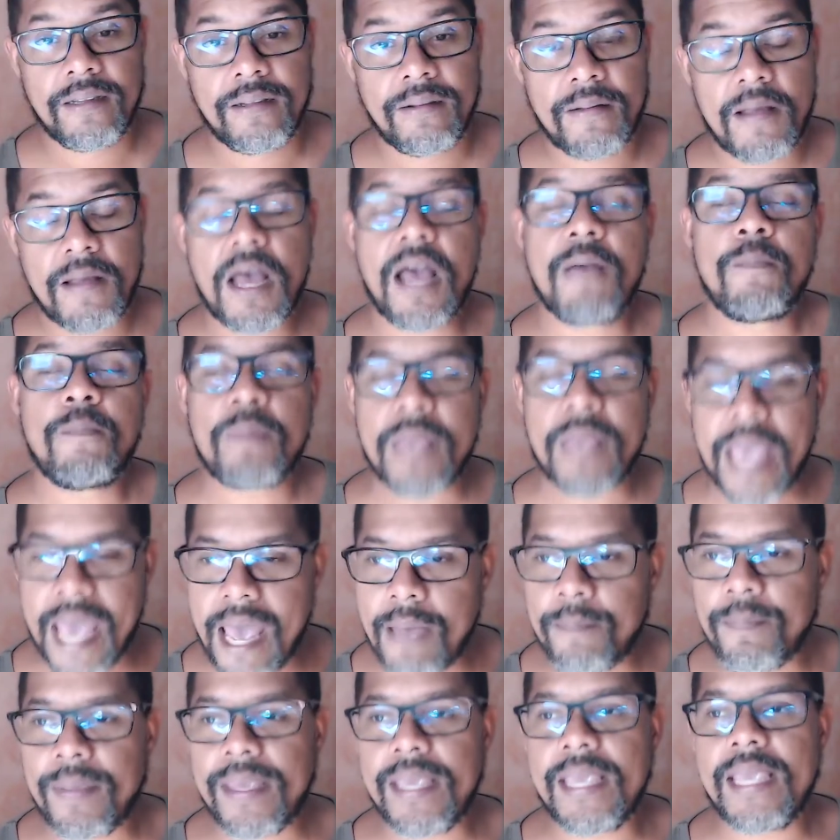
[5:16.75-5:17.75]
I'm
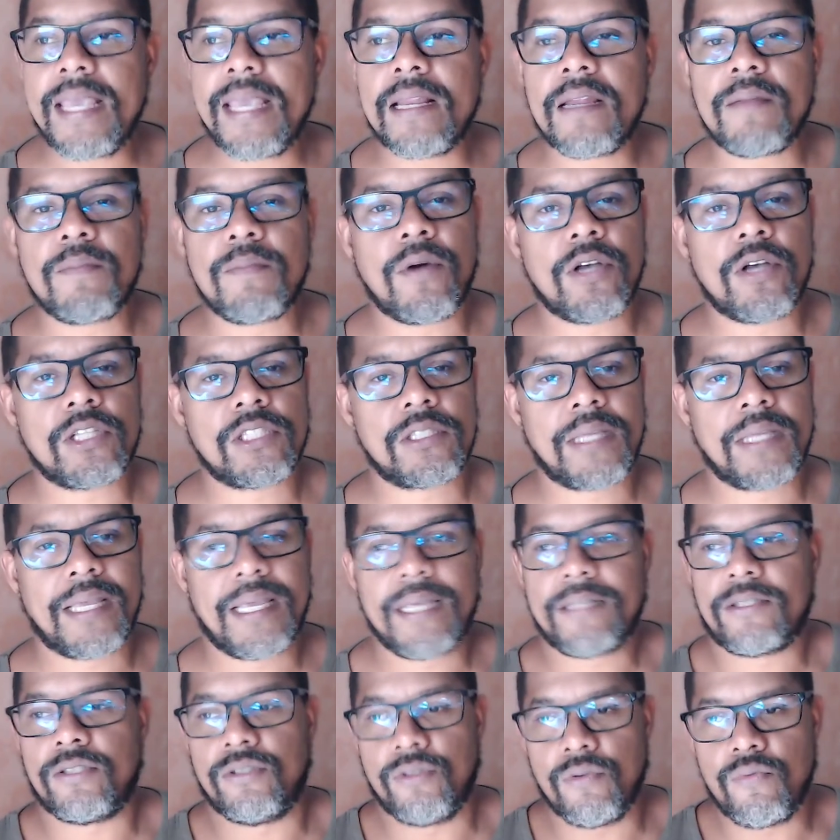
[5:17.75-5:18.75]
happy Elon Musk
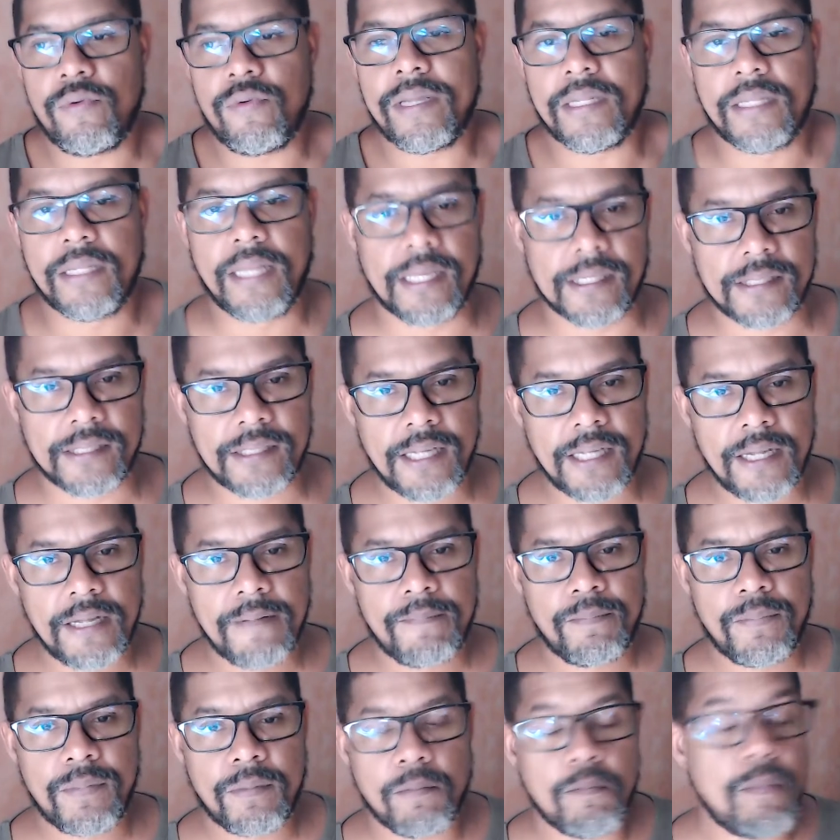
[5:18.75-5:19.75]
is doing this.
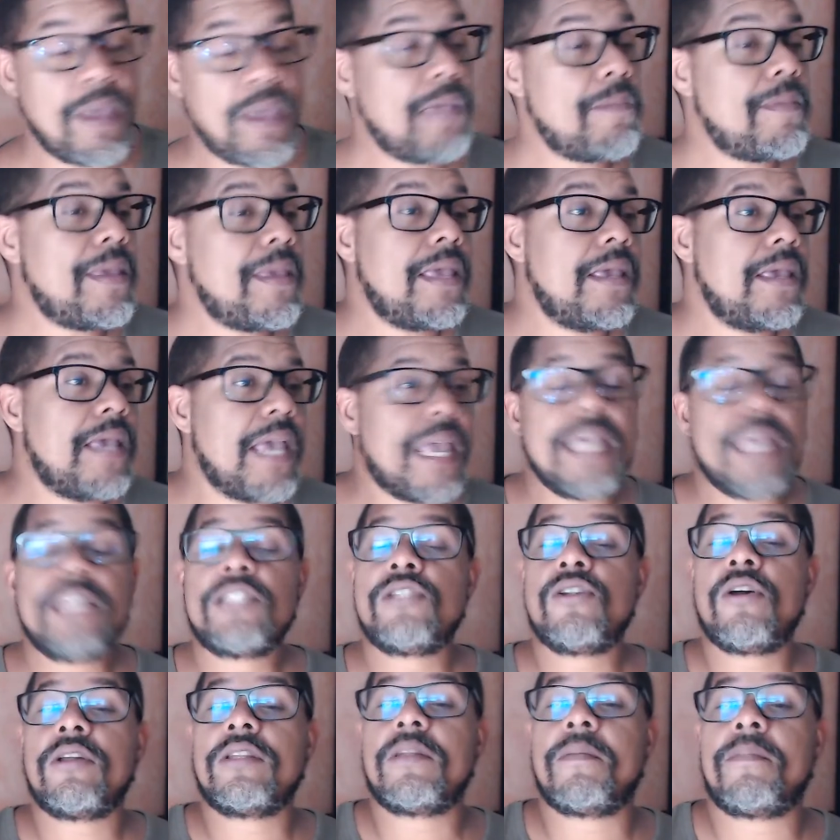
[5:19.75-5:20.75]
Maybe he's
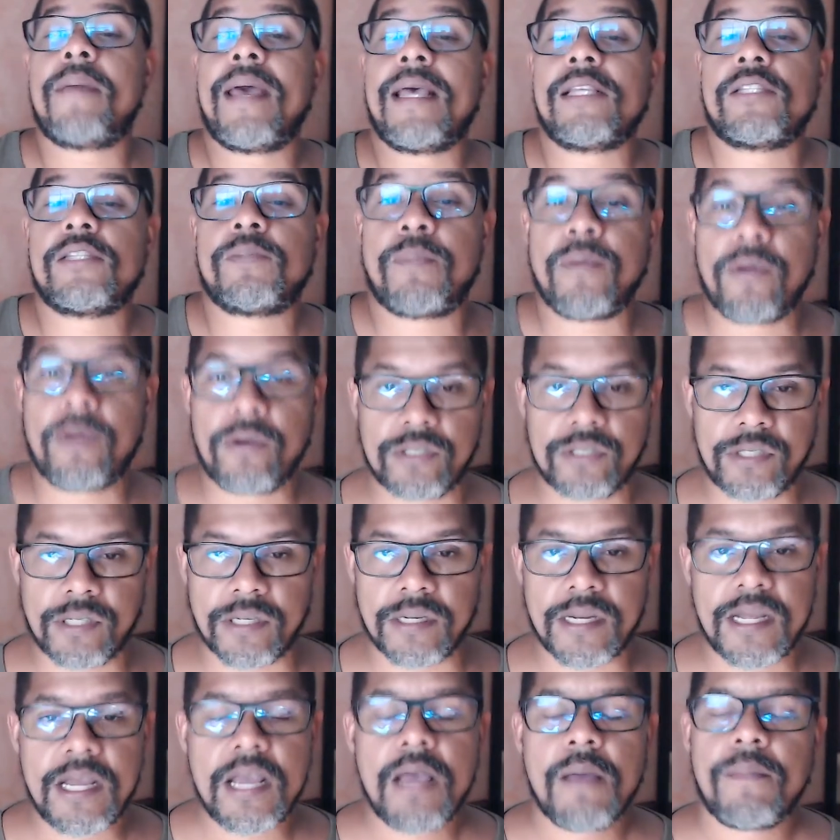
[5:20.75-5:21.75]
not the best
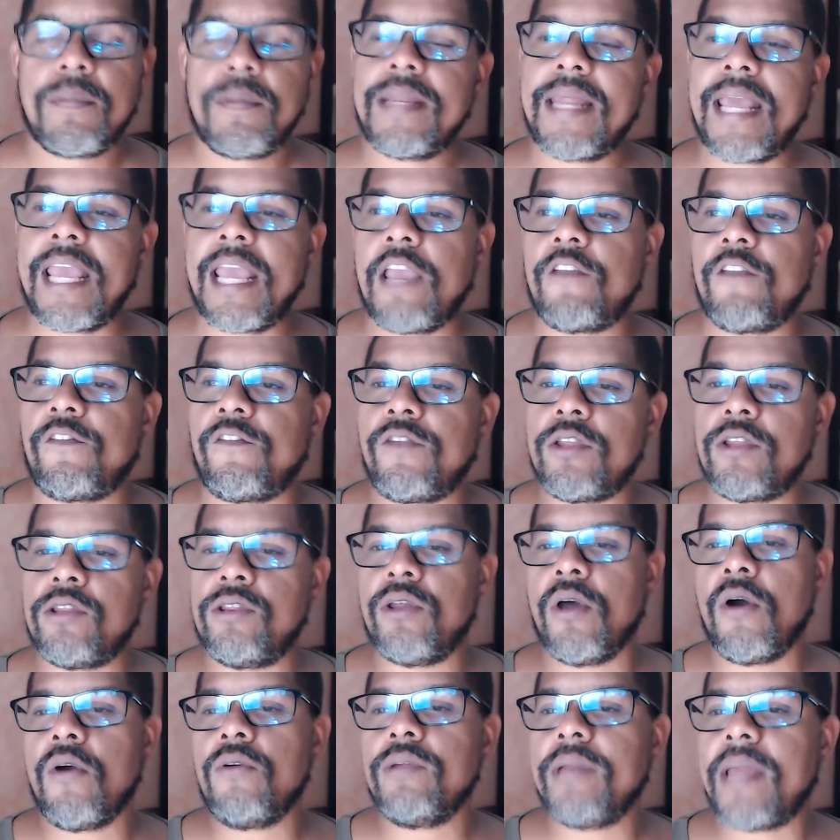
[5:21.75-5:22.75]
person, but if we
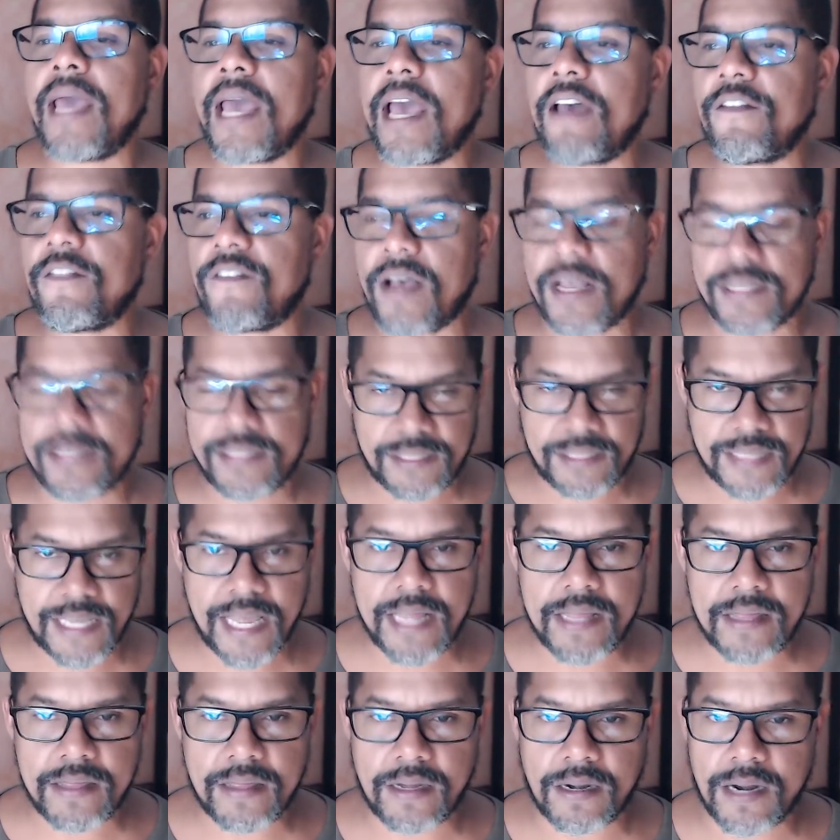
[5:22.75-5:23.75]
don't have a
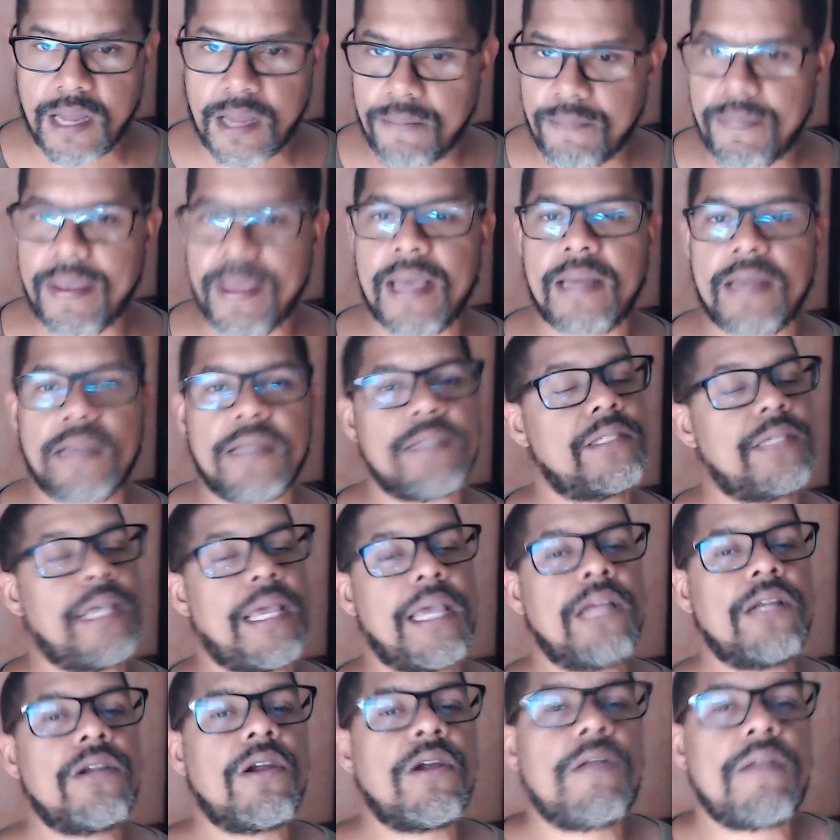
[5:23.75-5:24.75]
center, a balance
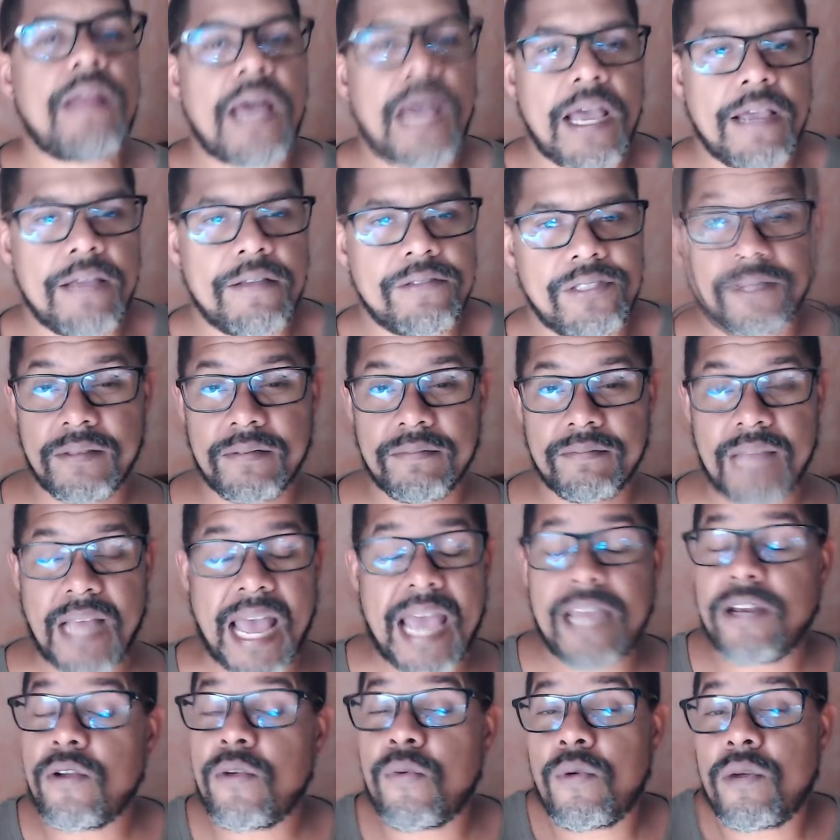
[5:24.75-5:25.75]
in our lives,
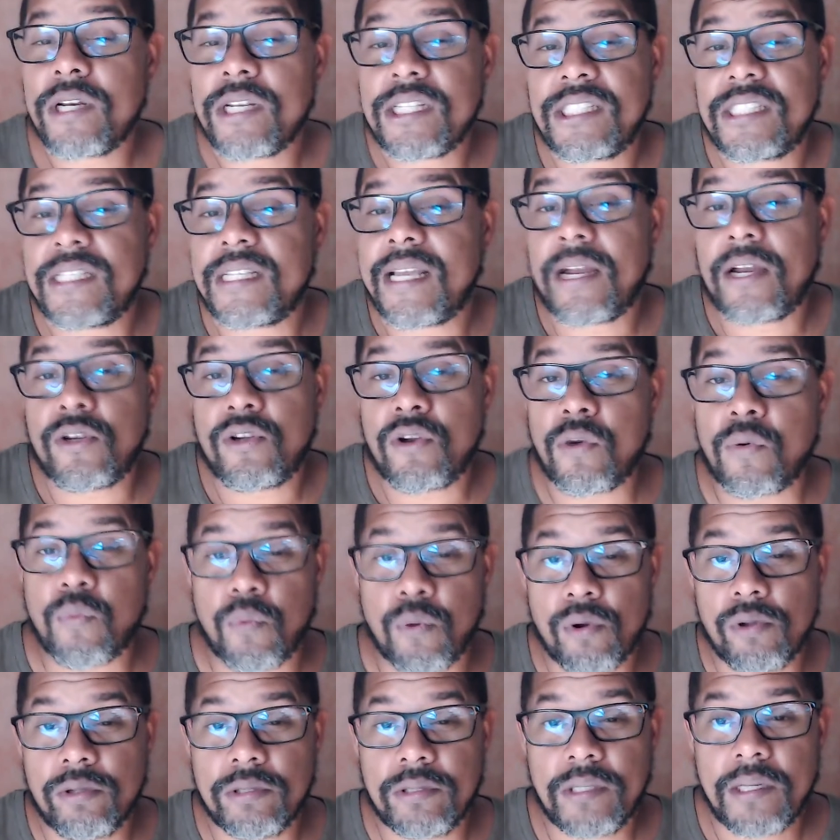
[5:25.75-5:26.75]
I don't want to share your
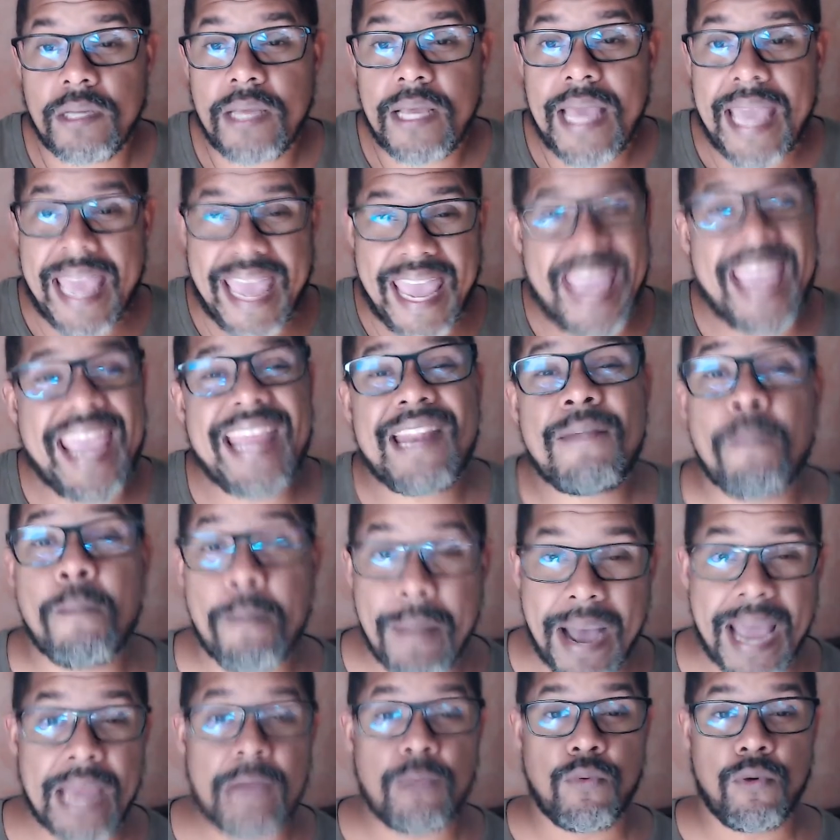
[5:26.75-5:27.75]
world in
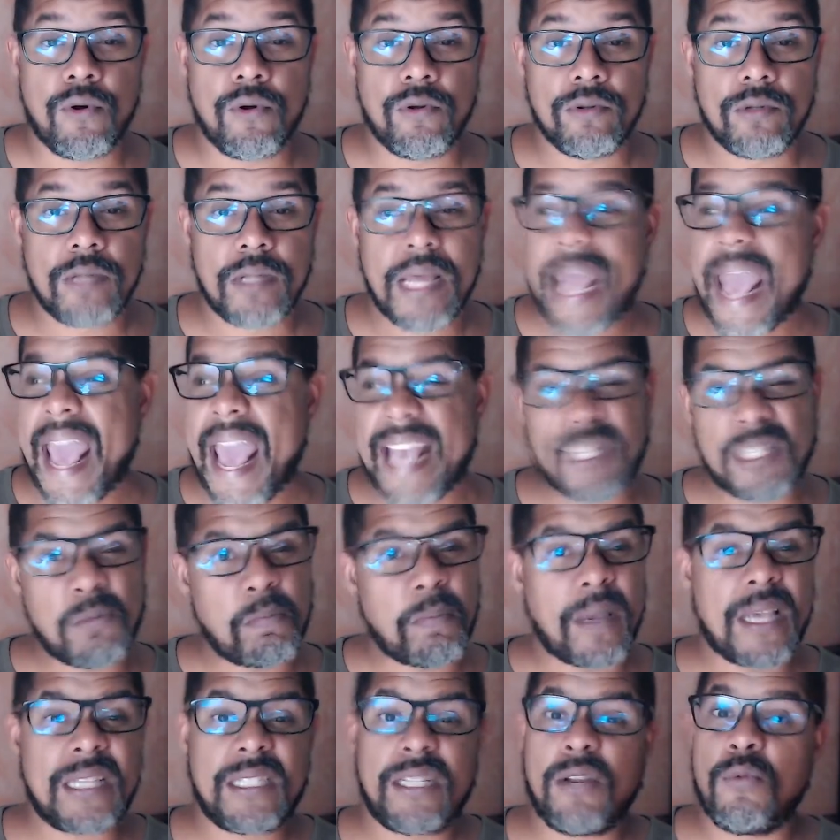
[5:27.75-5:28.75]
my world,
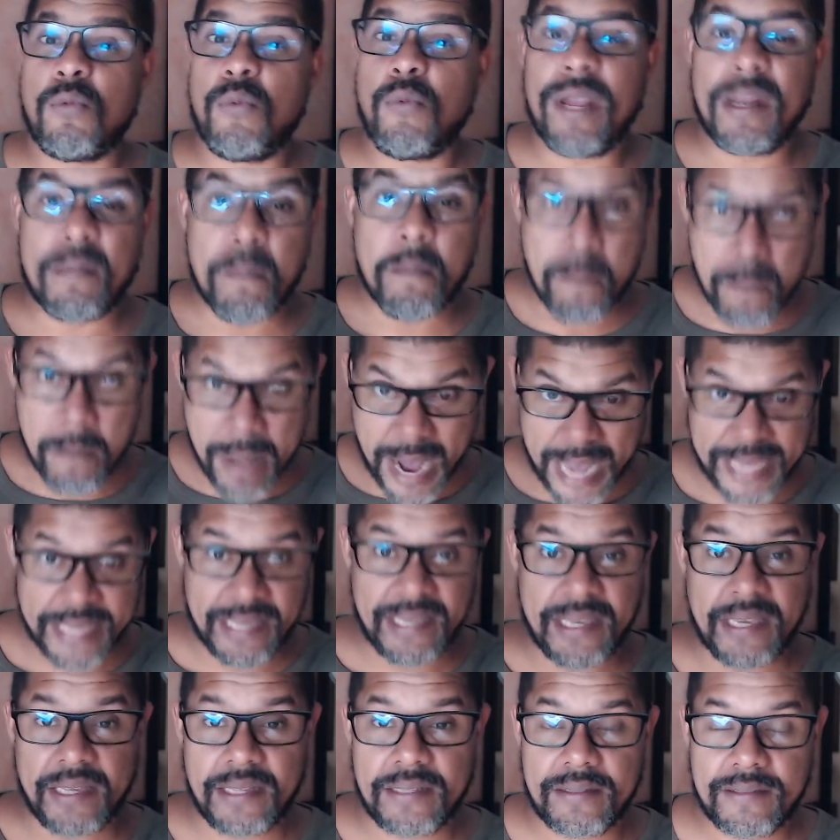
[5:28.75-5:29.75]
especially with my
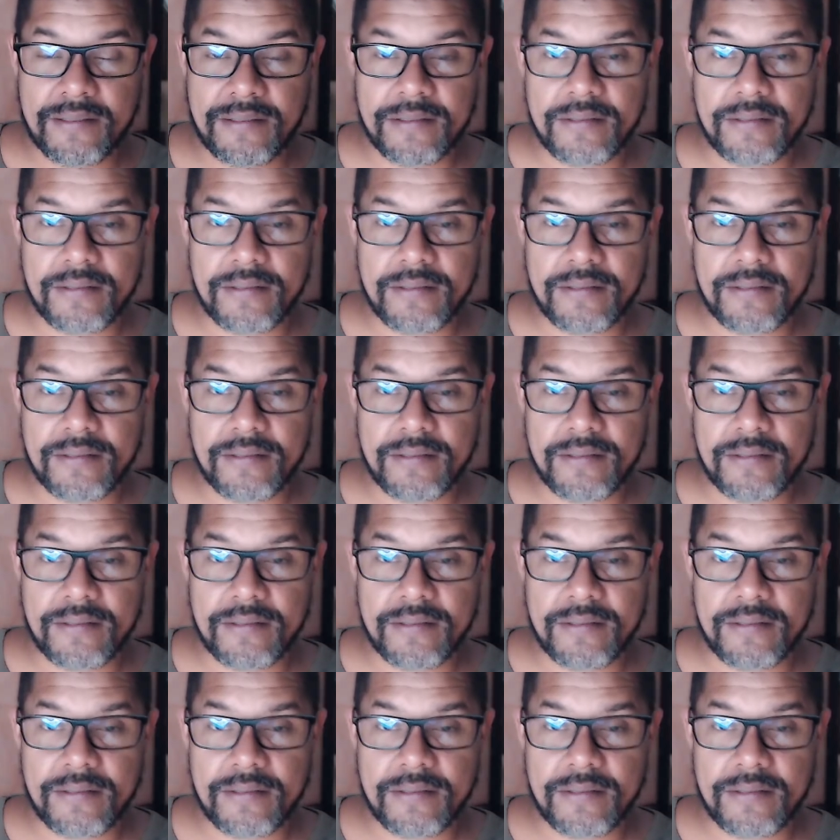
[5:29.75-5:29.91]
kid.